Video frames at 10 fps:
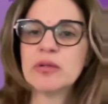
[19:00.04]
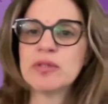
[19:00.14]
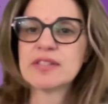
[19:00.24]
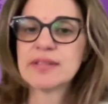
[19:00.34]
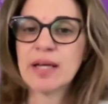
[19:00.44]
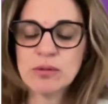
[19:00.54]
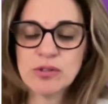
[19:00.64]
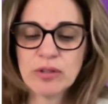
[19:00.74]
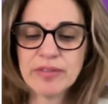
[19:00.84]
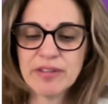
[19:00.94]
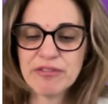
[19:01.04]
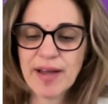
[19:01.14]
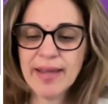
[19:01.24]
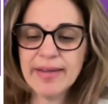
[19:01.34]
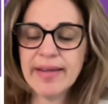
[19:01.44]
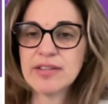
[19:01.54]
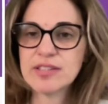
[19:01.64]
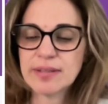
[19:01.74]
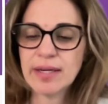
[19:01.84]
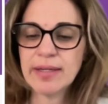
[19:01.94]
results of the FiCare
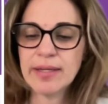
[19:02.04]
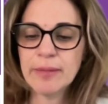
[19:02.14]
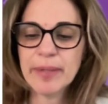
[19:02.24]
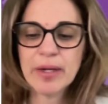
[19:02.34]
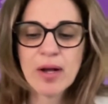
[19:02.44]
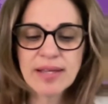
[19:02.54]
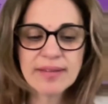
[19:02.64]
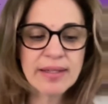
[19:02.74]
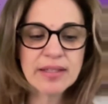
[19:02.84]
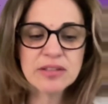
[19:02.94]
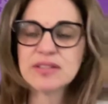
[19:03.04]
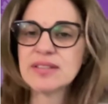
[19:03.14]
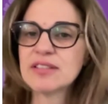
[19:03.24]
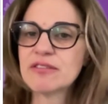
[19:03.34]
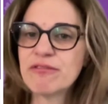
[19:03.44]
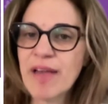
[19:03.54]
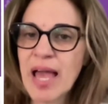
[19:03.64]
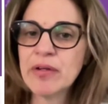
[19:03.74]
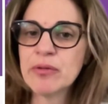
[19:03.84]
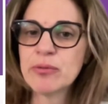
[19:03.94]
study because I think this is
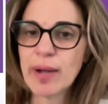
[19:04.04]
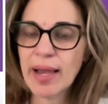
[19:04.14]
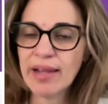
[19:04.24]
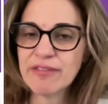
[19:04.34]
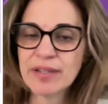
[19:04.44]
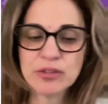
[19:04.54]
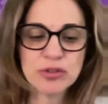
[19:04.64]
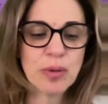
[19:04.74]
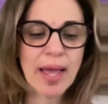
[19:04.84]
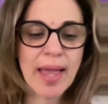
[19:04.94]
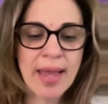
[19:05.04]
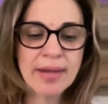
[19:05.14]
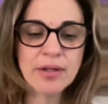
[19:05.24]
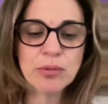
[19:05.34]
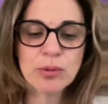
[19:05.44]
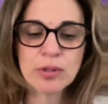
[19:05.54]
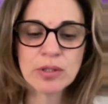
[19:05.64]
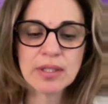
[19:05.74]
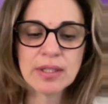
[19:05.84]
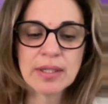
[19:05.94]
very relevant to any
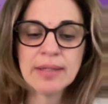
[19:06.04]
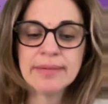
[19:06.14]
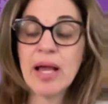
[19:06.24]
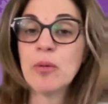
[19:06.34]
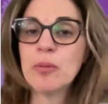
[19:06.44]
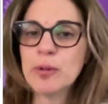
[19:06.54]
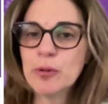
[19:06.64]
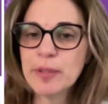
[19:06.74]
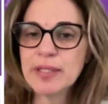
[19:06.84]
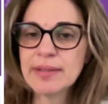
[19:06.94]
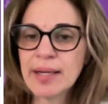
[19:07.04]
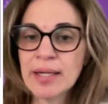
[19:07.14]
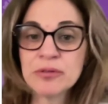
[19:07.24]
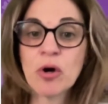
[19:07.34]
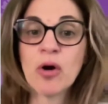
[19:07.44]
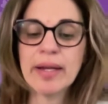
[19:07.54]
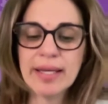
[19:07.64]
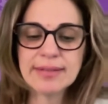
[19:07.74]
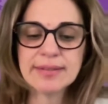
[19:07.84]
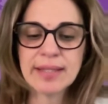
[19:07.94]
work that will be done or
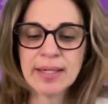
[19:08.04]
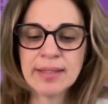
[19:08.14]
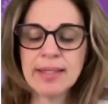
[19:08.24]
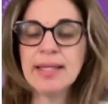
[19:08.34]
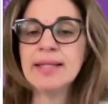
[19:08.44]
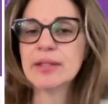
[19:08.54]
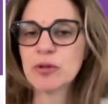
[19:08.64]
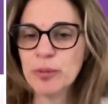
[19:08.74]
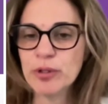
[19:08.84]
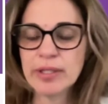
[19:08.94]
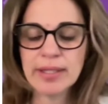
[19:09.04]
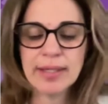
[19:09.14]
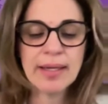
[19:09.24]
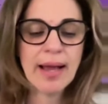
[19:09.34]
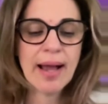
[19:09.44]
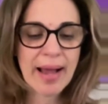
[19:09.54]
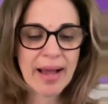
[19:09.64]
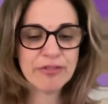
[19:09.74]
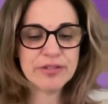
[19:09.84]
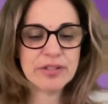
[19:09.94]
is done in the community
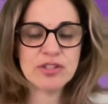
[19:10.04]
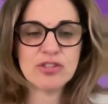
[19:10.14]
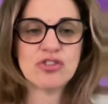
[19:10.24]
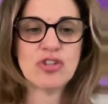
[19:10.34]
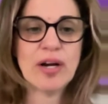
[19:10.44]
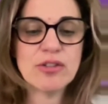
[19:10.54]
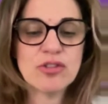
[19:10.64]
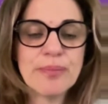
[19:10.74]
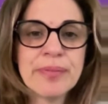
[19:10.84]
after discharge.